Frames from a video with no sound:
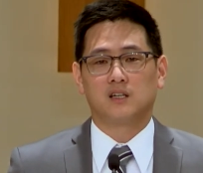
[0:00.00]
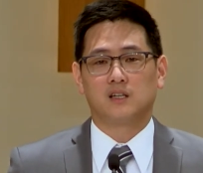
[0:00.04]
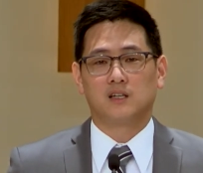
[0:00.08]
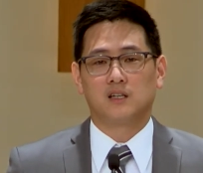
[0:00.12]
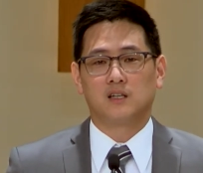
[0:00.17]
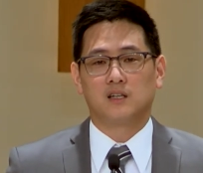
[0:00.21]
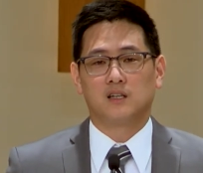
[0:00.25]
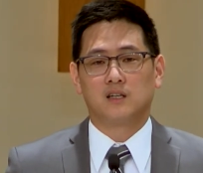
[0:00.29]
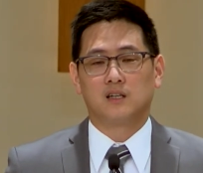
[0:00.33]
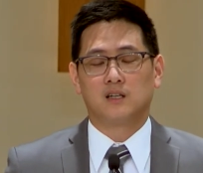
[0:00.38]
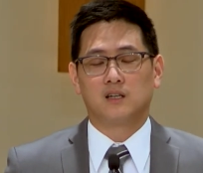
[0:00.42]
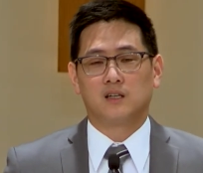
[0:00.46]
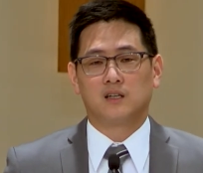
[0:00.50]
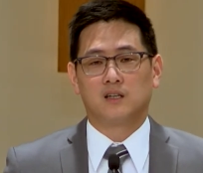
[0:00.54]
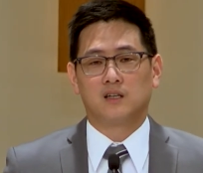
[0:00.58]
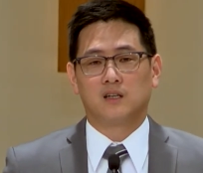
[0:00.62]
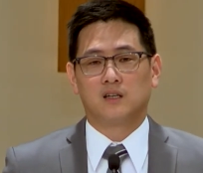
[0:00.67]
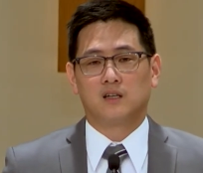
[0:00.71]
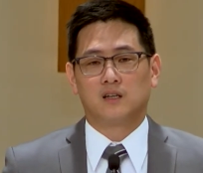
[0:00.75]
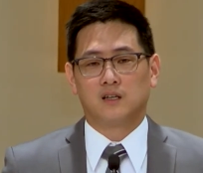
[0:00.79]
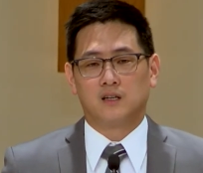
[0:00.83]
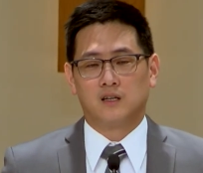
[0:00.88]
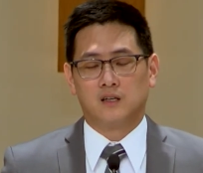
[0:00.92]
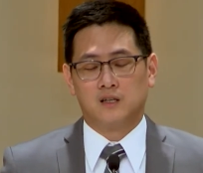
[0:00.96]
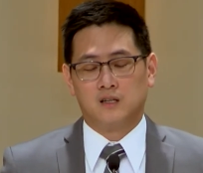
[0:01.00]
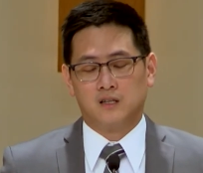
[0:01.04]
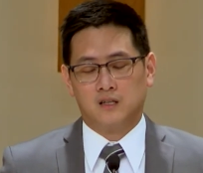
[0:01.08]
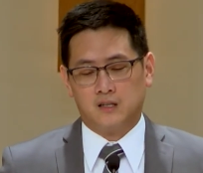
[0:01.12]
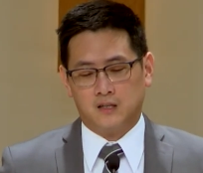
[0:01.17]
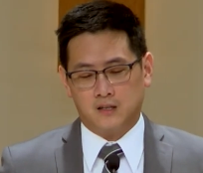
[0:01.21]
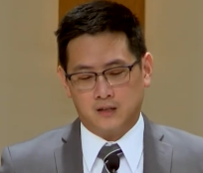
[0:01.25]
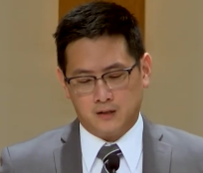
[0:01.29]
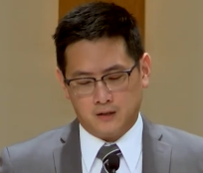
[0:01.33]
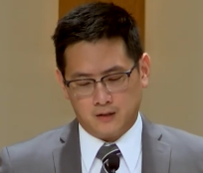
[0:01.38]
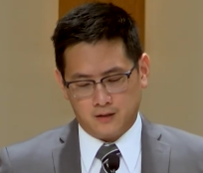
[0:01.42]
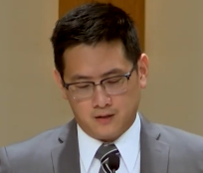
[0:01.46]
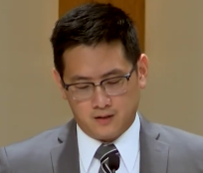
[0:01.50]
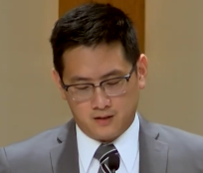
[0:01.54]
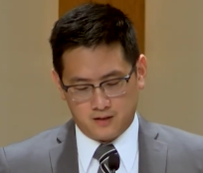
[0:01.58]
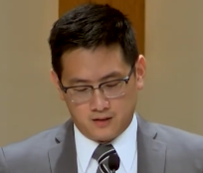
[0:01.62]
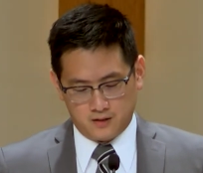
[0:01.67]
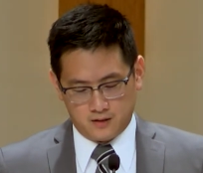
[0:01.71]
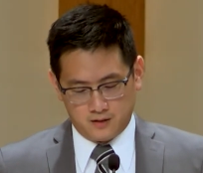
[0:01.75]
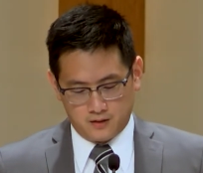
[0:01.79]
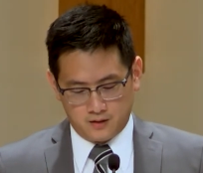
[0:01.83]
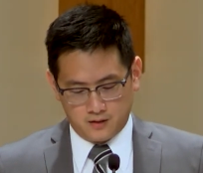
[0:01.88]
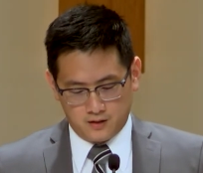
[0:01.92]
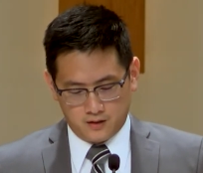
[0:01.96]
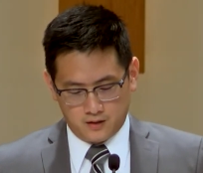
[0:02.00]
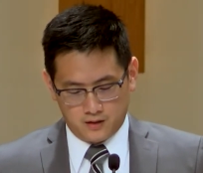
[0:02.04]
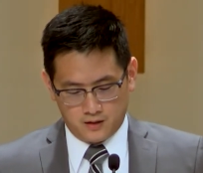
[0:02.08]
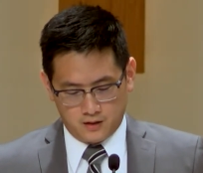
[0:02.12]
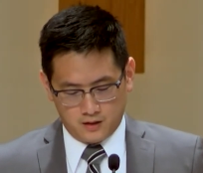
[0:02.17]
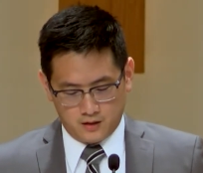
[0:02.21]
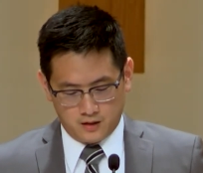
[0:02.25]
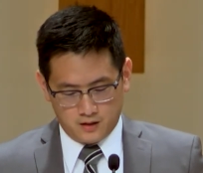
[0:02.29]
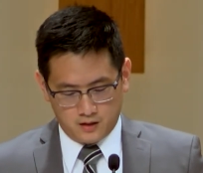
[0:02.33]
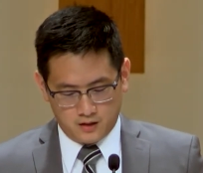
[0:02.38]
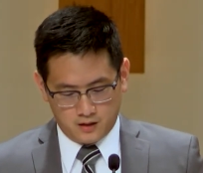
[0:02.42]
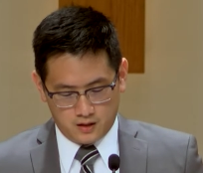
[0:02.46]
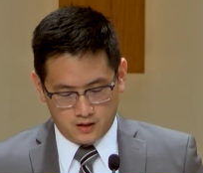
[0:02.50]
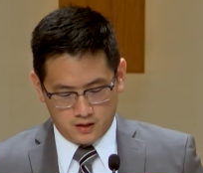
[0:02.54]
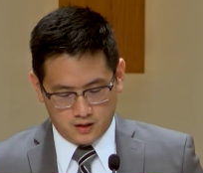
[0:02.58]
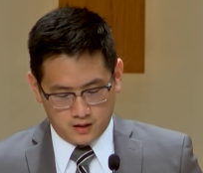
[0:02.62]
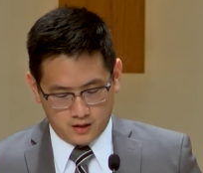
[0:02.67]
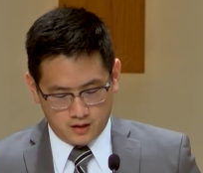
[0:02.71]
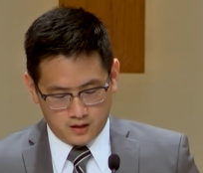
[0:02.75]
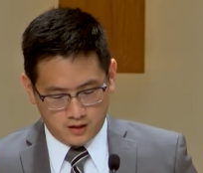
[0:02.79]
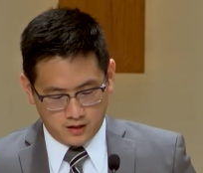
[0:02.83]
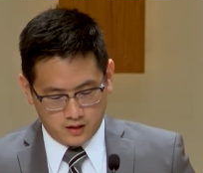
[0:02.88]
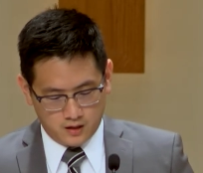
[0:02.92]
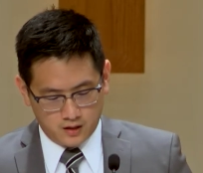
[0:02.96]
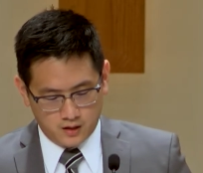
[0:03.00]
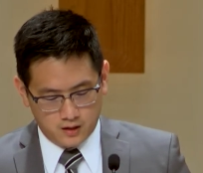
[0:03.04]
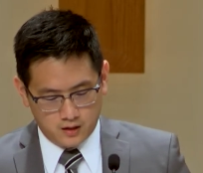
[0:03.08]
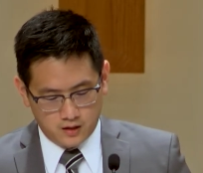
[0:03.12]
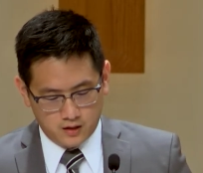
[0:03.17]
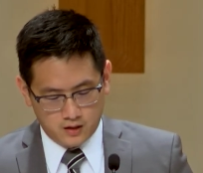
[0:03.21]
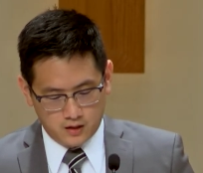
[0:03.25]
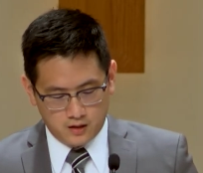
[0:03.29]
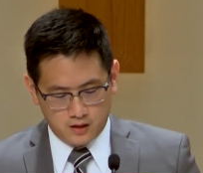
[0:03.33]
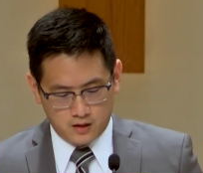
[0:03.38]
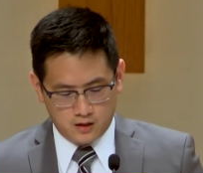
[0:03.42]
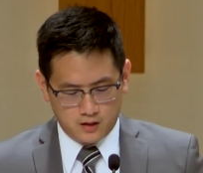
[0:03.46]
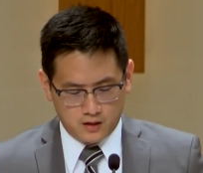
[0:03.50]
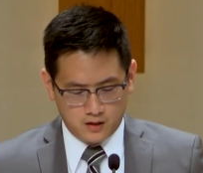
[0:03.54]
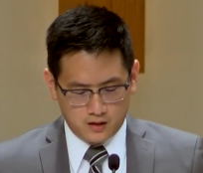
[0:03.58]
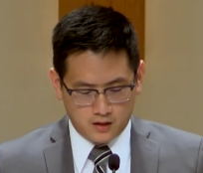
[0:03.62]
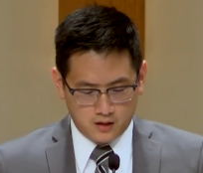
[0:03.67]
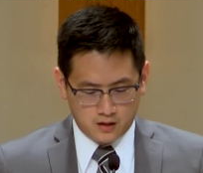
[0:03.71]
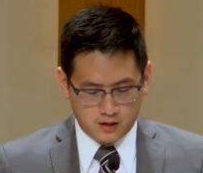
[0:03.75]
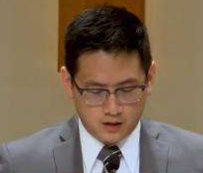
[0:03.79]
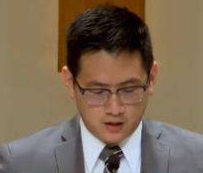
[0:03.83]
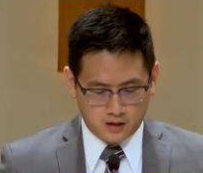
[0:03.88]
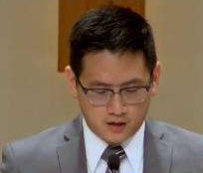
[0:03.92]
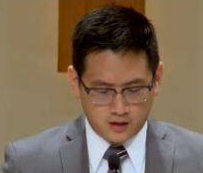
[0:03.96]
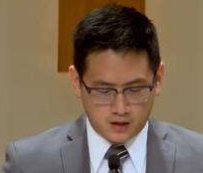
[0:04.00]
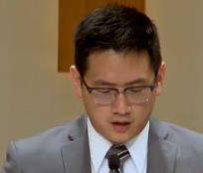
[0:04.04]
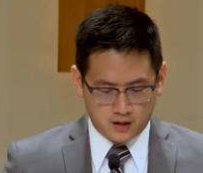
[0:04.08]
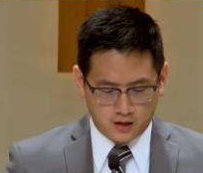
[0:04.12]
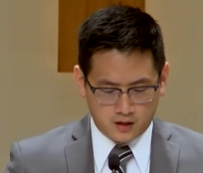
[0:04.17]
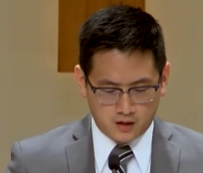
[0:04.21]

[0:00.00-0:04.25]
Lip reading: (silence)